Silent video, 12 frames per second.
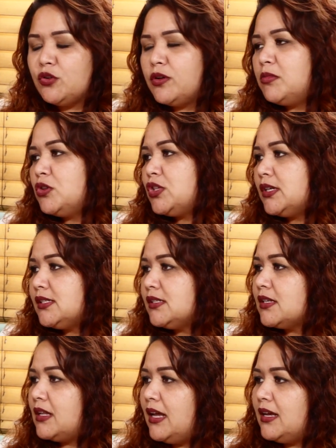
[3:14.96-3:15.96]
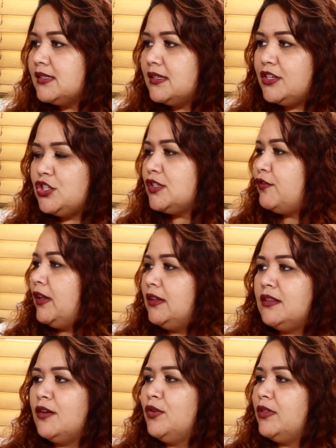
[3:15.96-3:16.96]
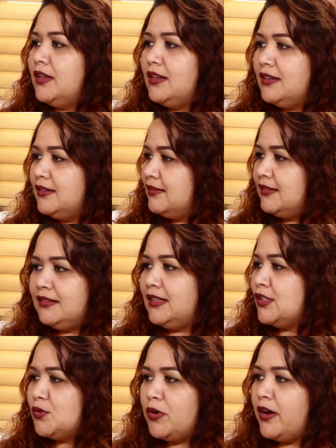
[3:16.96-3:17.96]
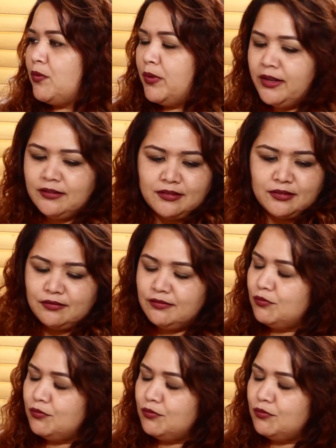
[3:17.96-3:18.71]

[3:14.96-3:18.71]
a criminal justice class, and I just fell in love with it, and that's where I went the